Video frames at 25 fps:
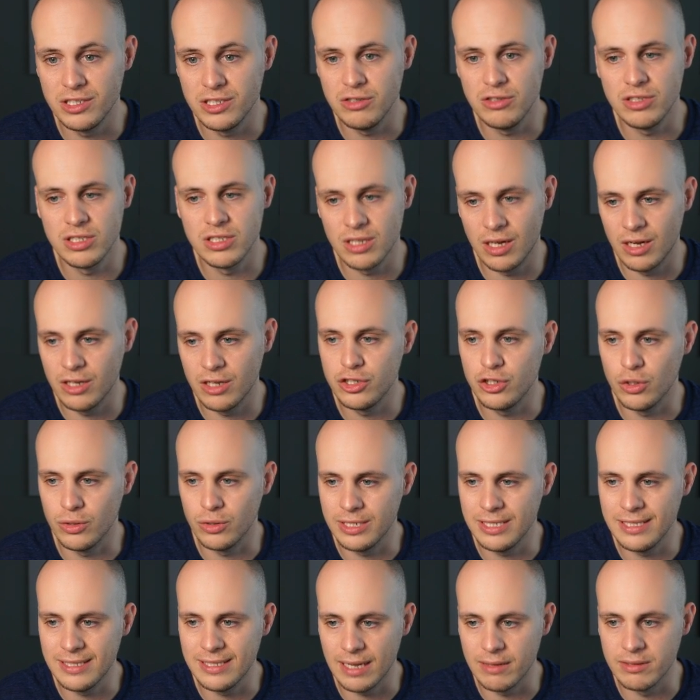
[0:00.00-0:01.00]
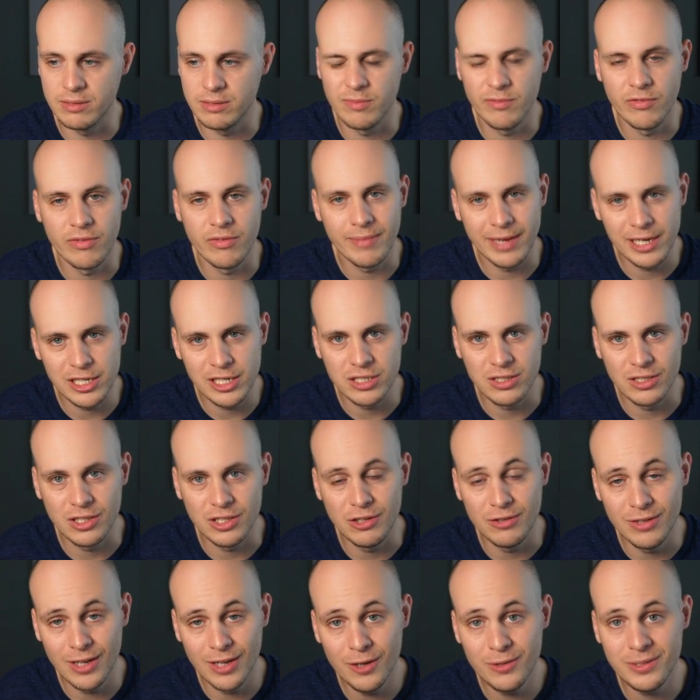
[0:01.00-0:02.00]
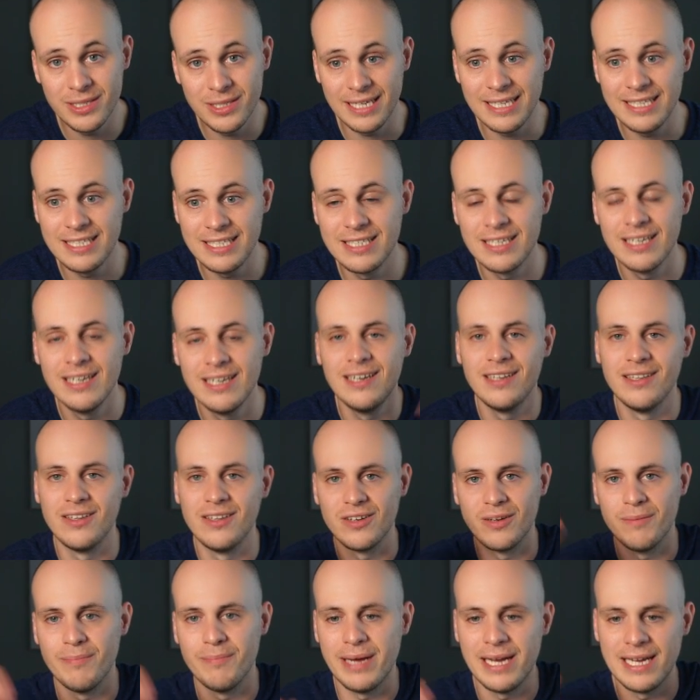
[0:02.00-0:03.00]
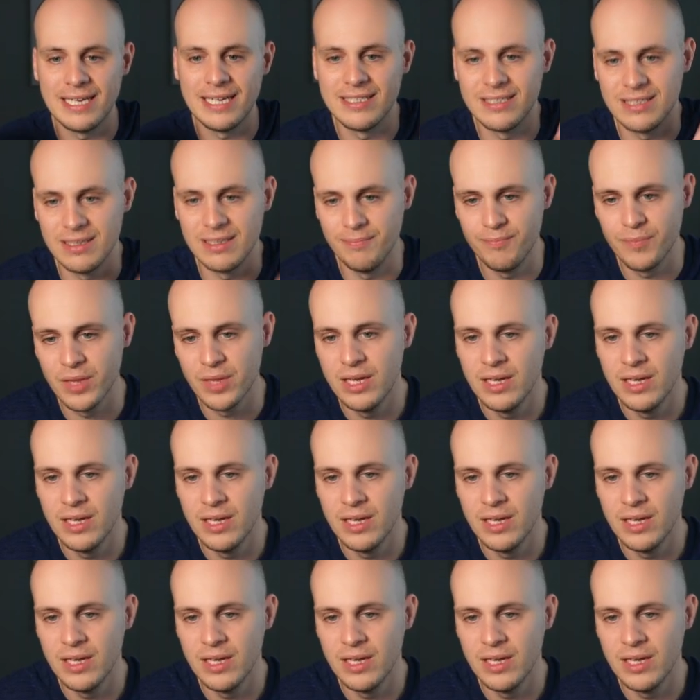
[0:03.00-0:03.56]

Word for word: you start jotting down some information that you noticed that compares them.